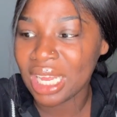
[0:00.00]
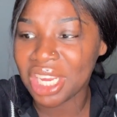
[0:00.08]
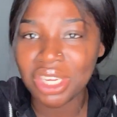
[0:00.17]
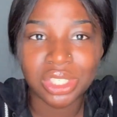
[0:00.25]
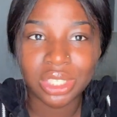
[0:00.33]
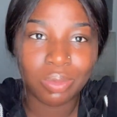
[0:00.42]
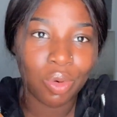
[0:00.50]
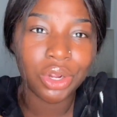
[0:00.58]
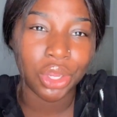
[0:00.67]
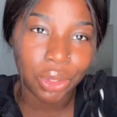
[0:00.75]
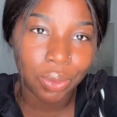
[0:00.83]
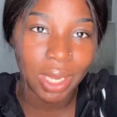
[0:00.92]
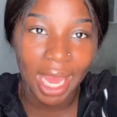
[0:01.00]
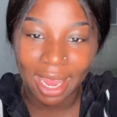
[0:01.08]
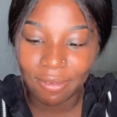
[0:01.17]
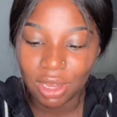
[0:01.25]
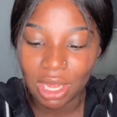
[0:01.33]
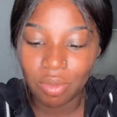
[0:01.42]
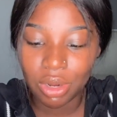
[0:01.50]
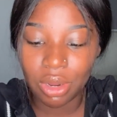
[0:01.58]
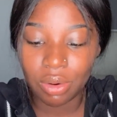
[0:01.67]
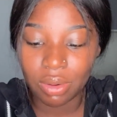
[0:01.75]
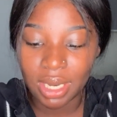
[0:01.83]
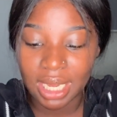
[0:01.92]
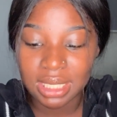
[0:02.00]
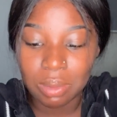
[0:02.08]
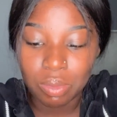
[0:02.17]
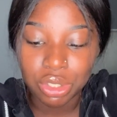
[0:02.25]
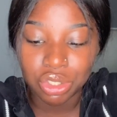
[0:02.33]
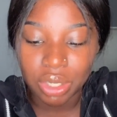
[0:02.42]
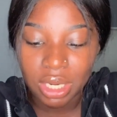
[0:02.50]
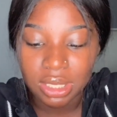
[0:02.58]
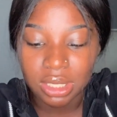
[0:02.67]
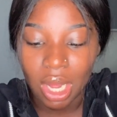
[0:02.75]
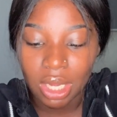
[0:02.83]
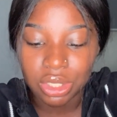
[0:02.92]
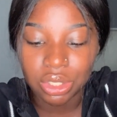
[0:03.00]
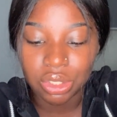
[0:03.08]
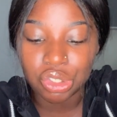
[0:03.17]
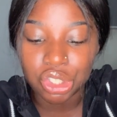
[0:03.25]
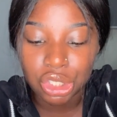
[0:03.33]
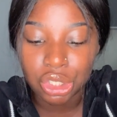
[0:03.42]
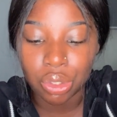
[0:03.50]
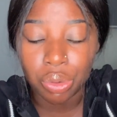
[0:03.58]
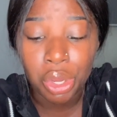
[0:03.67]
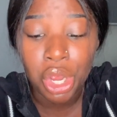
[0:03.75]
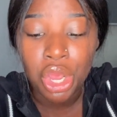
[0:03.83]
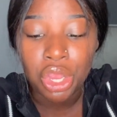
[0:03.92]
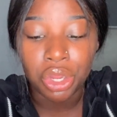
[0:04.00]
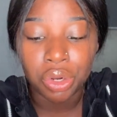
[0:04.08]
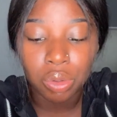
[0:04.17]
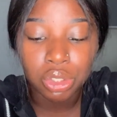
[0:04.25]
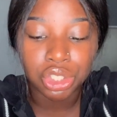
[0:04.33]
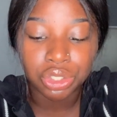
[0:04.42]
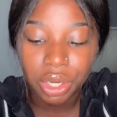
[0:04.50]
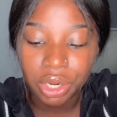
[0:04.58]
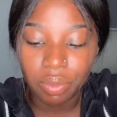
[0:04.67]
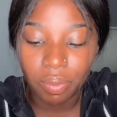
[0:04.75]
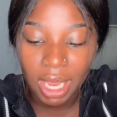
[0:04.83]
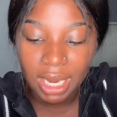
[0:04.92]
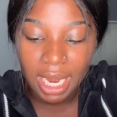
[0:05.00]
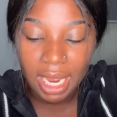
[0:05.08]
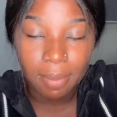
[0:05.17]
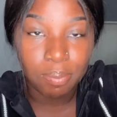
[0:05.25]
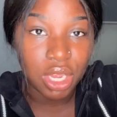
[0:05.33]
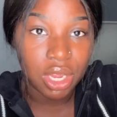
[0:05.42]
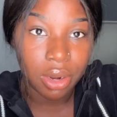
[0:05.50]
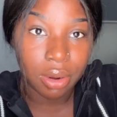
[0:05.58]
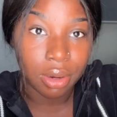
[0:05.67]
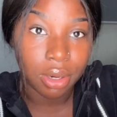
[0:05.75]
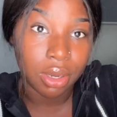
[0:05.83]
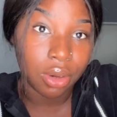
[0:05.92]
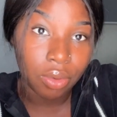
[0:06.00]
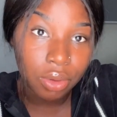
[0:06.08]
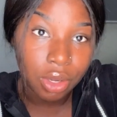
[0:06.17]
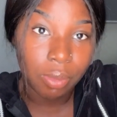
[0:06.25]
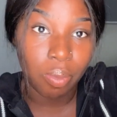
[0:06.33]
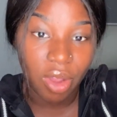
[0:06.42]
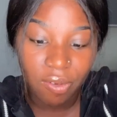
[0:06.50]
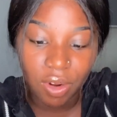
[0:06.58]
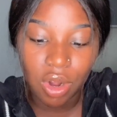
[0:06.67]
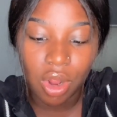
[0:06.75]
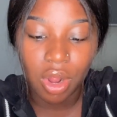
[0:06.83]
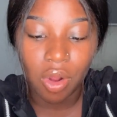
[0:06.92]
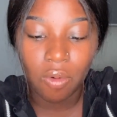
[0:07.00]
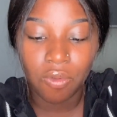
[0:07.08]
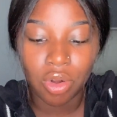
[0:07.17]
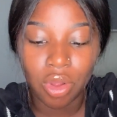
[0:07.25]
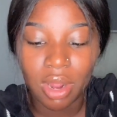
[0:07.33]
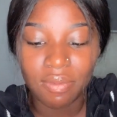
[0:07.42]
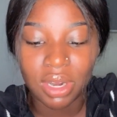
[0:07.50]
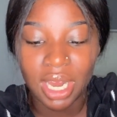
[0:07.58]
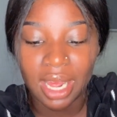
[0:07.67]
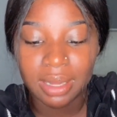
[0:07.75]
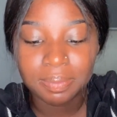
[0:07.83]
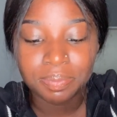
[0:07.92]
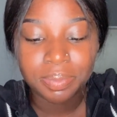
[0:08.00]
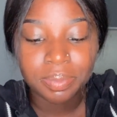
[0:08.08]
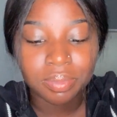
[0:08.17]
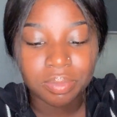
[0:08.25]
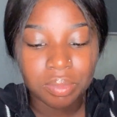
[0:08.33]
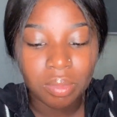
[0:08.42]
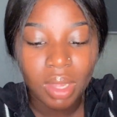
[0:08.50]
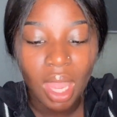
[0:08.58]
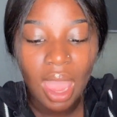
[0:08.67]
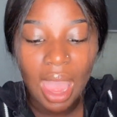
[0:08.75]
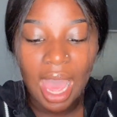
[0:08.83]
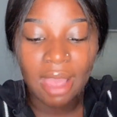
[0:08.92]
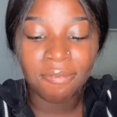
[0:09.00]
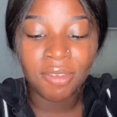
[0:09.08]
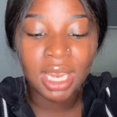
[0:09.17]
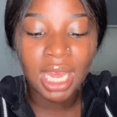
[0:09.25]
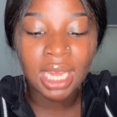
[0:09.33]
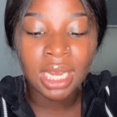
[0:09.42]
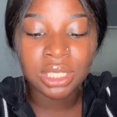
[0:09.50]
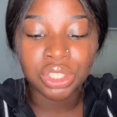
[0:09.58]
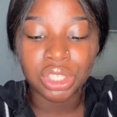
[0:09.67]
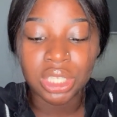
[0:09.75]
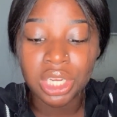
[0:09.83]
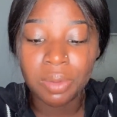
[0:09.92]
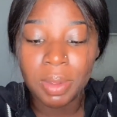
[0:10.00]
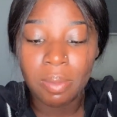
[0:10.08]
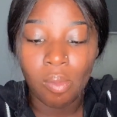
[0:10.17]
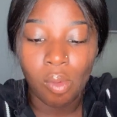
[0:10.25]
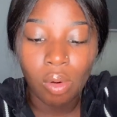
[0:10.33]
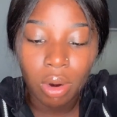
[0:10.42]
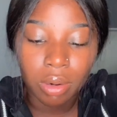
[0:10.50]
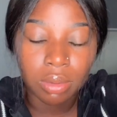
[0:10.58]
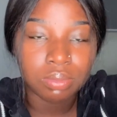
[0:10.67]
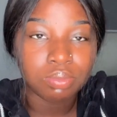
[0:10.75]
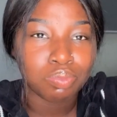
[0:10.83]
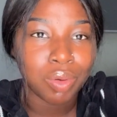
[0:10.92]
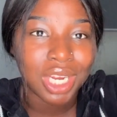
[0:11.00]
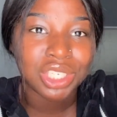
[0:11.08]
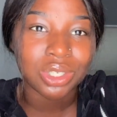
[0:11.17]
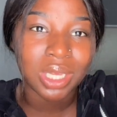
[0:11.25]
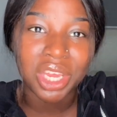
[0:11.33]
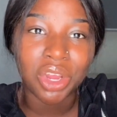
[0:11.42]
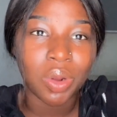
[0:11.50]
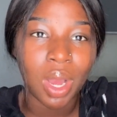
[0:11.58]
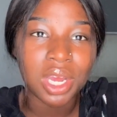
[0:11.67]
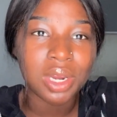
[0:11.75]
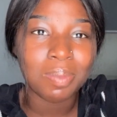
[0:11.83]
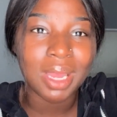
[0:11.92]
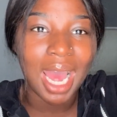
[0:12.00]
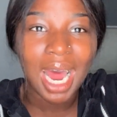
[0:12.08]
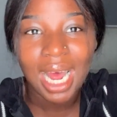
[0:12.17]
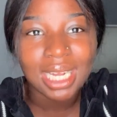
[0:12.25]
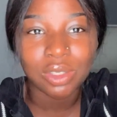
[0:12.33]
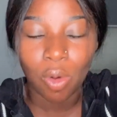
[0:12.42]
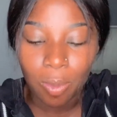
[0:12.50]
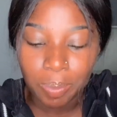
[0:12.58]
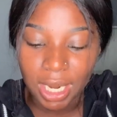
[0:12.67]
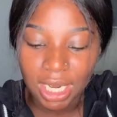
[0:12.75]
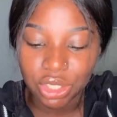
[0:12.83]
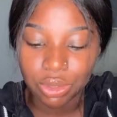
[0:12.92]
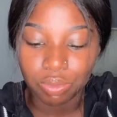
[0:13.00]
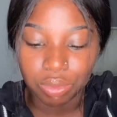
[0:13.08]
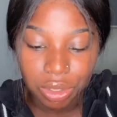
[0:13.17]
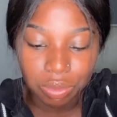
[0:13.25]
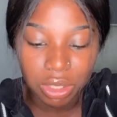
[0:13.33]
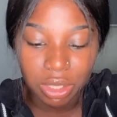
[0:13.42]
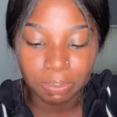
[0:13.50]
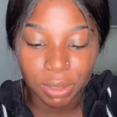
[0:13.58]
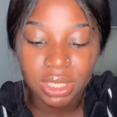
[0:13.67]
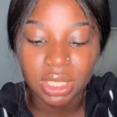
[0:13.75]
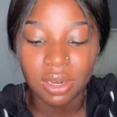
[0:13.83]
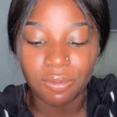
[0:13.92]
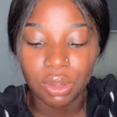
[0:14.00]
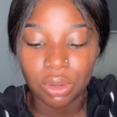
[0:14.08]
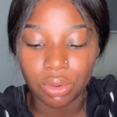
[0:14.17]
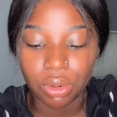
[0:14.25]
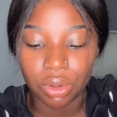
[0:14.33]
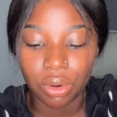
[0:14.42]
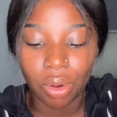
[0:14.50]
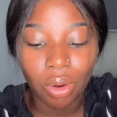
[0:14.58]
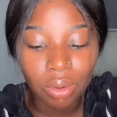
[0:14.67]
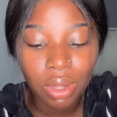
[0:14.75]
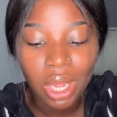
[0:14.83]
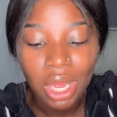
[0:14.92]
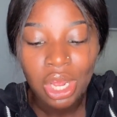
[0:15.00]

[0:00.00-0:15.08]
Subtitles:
you're just more you. Like, I feel like when you know like someone's trying to talk to you just so you know straight away they could be your, you know, your boyfriend or your girlfriend or whatever, like I feel like there's a little bit more pressure. Like, you're not going to be as open as you would with the person if you know,